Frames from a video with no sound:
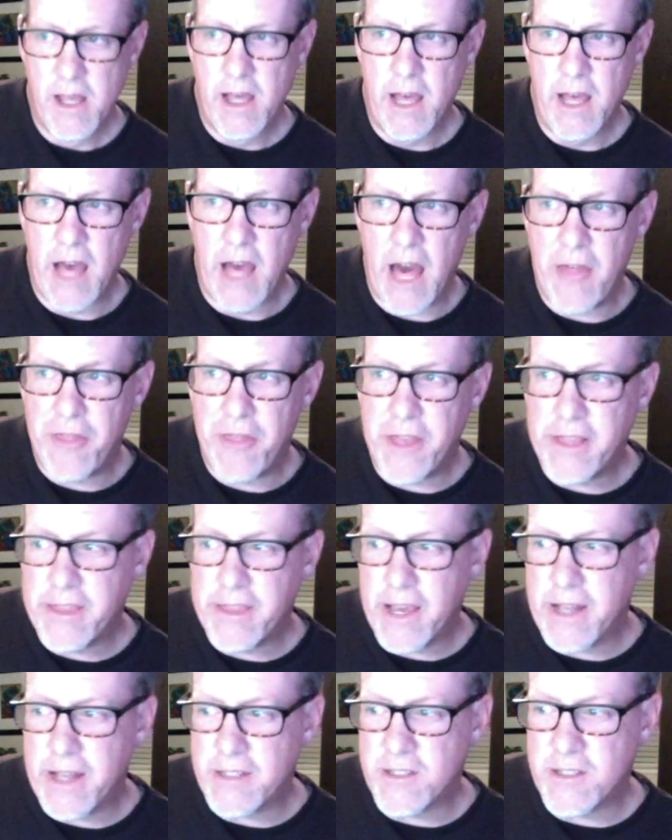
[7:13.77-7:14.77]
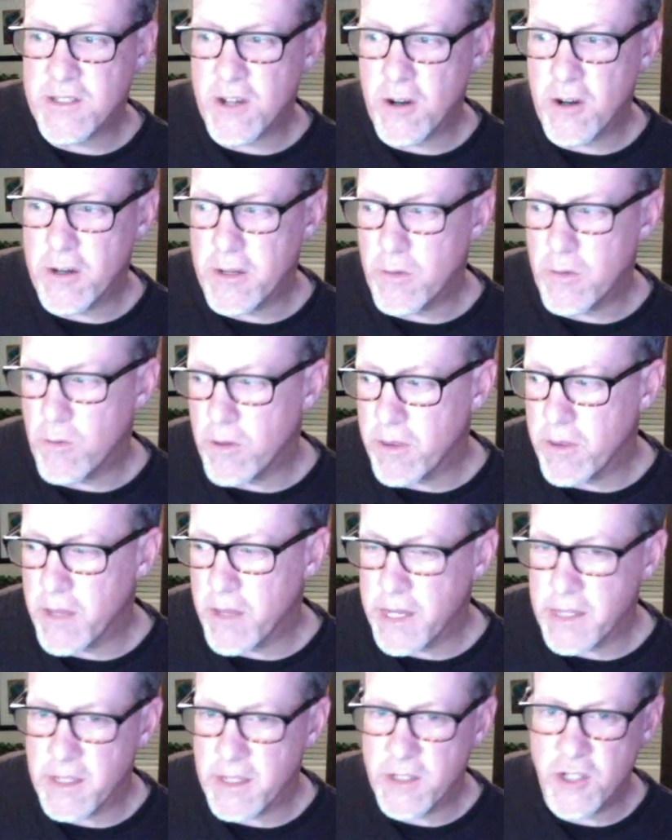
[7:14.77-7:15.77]
I think that started with
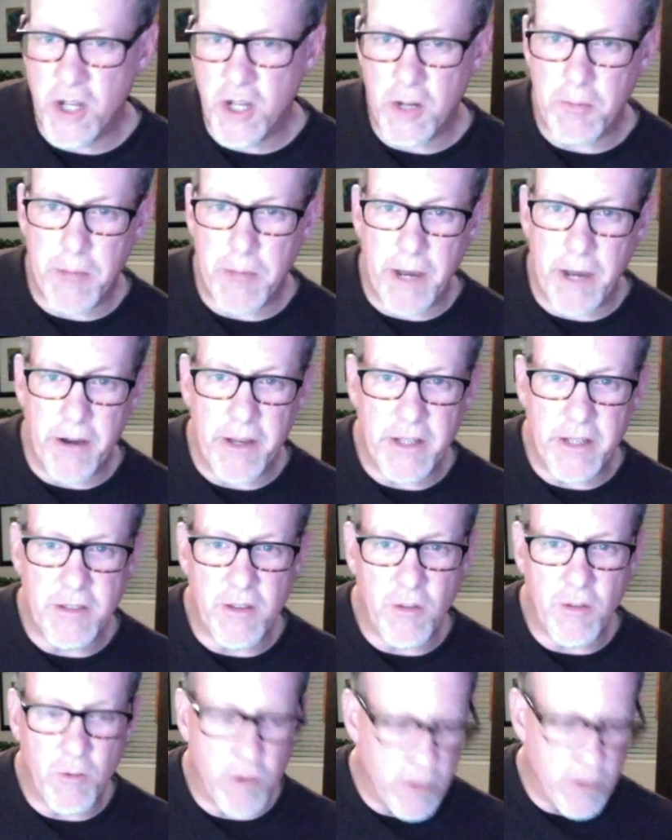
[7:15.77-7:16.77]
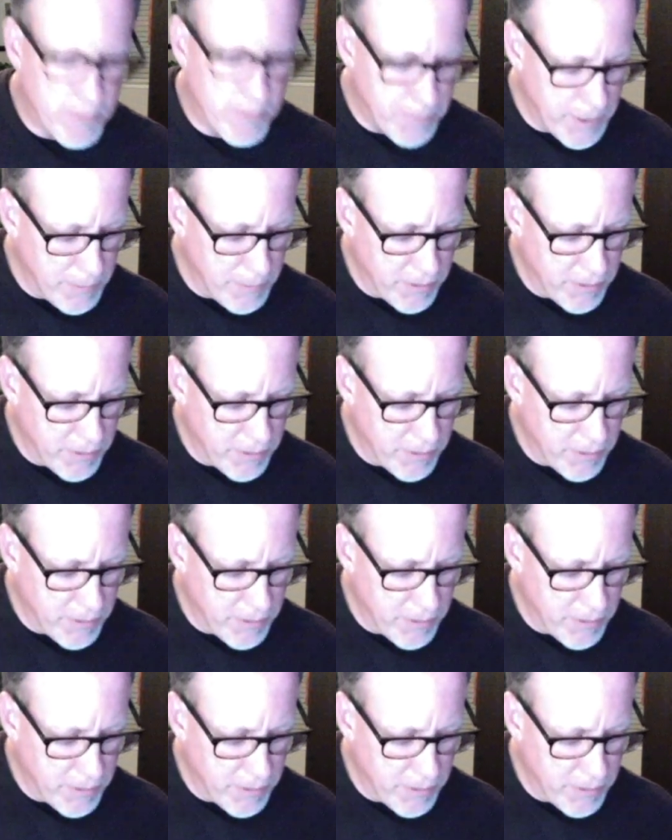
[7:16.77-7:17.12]
like the Chuck Berrys of the world and people